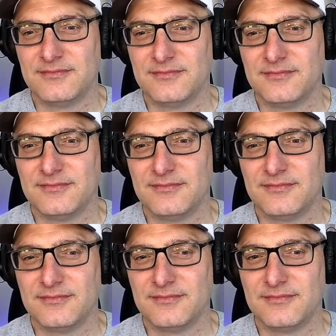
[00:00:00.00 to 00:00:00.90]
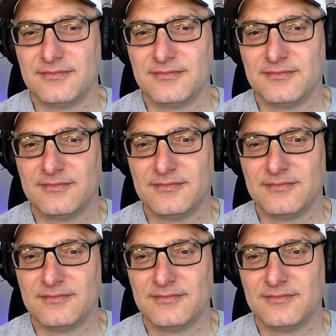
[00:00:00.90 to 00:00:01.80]

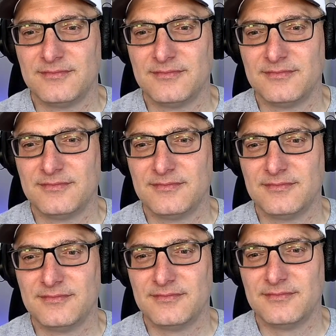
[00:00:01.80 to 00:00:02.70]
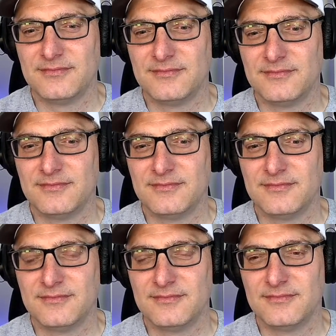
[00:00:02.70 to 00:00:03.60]

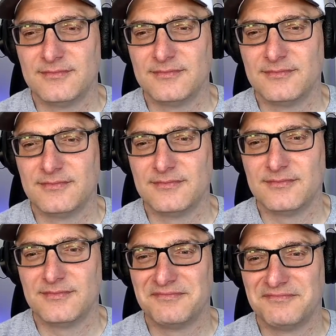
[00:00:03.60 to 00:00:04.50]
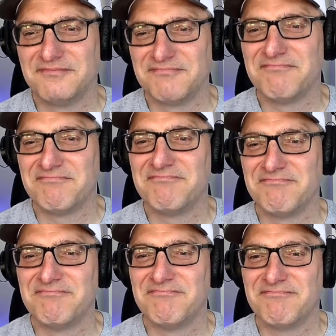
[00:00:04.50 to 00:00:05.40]

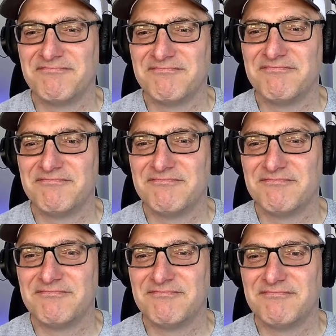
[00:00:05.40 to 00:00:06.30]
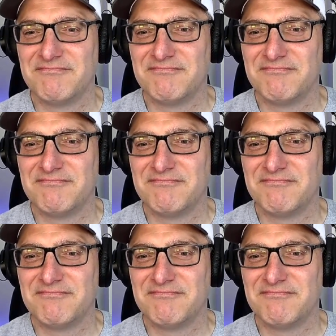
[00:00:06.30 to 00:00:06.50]
This person isn't speaking.